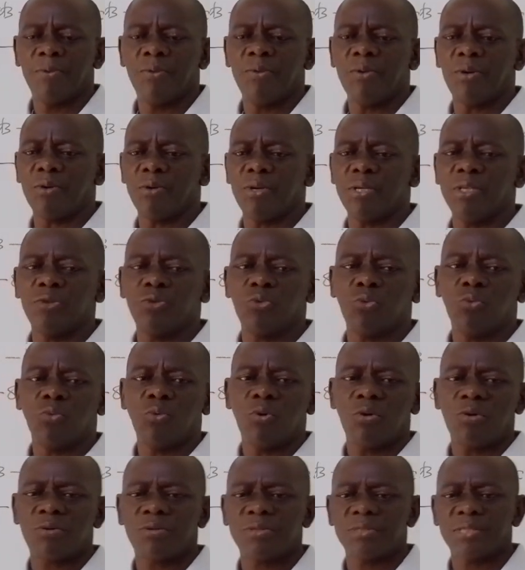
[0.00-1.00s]
you're going to
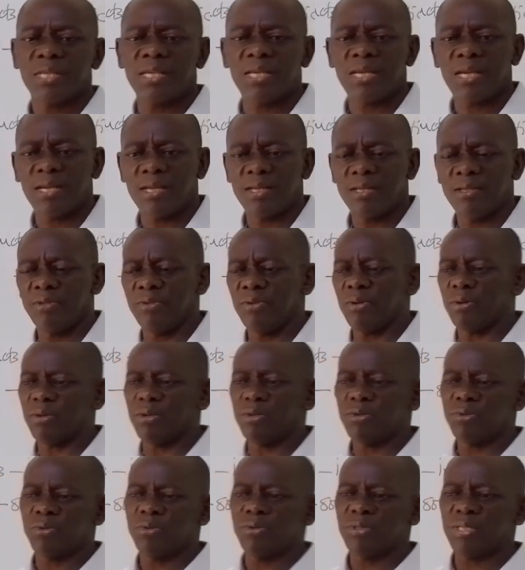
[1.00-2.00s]
walk there, you're
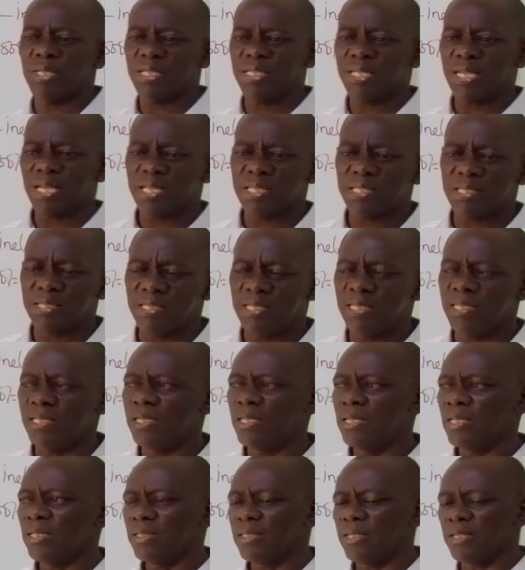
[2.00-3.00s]
going to use a
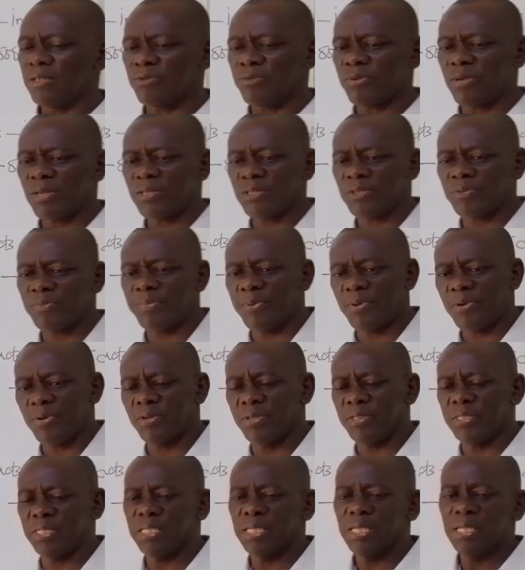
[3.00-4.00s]
taxi, the
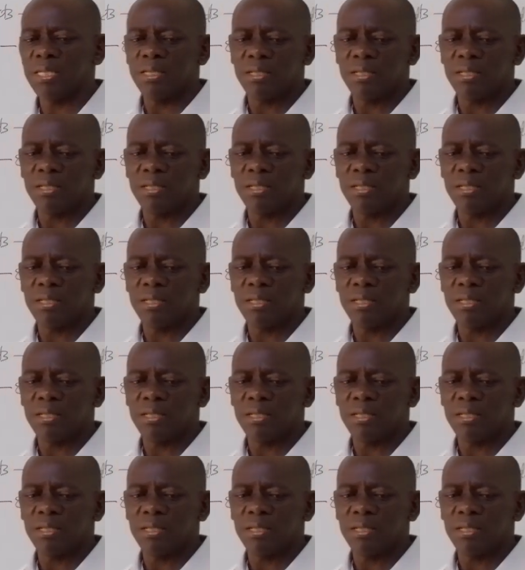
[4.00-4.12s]
transport,